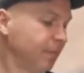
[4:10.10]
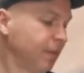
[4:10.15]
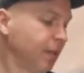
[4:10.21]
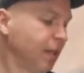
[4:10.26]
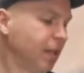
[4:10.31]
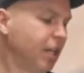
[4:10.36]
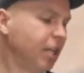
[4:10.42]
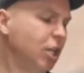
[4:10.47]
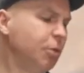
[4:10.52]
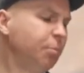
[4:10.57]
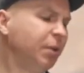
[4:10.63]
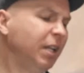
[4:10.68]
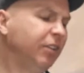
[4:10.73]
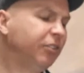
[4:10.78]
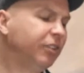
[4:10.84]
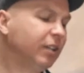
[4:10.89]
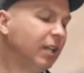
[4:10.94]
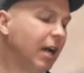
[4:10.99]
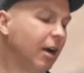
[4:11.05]
Can you please
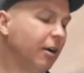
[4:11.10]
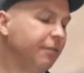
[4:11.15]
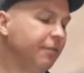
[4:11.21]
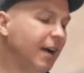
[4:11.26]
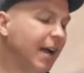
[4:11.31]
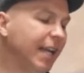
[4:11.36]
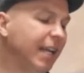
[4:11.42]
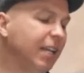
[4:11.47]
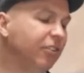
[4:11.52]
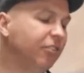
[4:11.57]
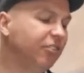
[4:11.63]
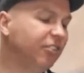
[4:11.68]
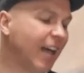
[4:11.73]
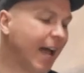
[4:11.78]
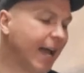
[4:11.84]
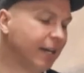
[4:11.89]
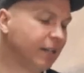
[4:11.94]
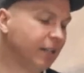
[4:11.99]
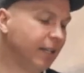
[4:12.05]
clarify
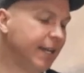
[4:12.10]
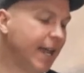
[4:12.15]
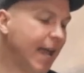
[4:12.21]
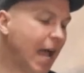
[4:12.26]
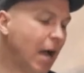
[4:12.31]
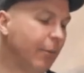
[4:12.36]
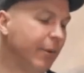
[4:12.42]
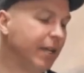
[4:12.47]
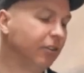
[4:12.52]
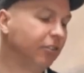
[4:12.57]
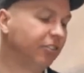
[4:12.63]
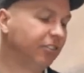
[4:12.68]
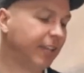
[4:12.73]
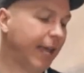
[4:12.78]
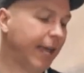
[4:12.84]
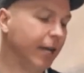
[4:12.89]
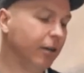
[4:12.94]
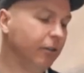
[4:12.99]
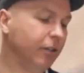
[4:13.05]
exactly how we can
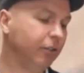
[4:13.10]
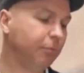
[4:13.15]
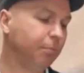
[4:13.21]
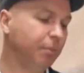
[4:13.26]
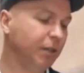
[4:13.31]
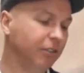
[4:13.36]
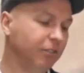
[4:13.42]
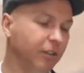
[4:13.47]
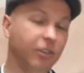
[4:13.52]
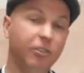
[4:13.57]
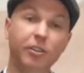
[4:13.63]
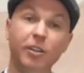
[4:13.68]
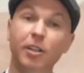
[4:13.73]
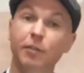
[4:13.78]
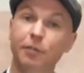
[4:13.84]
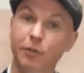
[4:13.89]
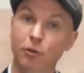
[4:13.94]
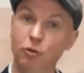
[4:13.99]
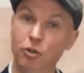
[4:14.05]
scale this business in the
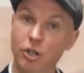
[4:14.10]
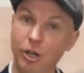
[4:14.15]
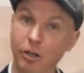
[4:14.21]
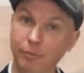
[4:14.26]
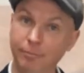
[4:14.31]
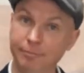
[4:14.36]
future?